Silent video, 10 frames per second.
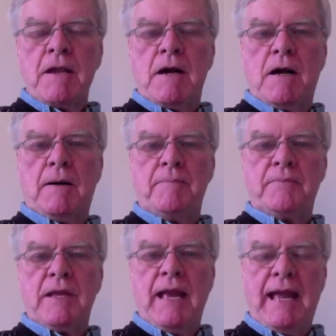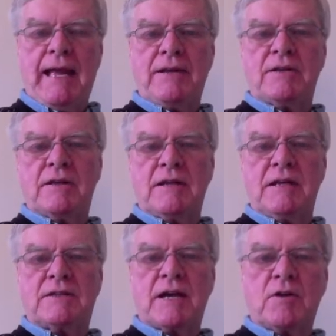And
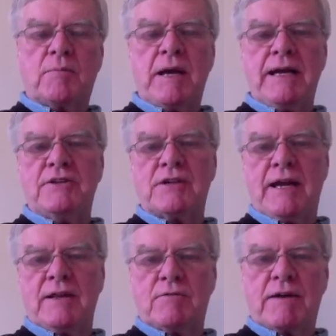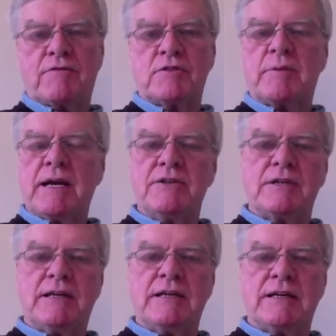the title page and the reference page
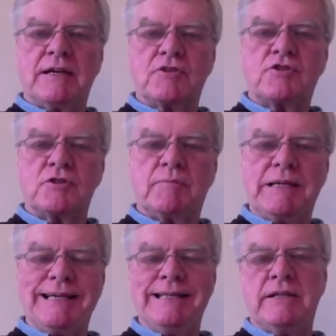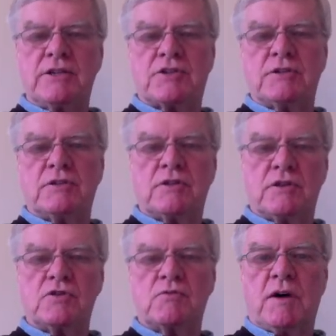and anything else should be in addition to
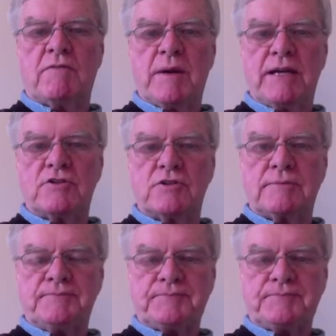those 12 pages.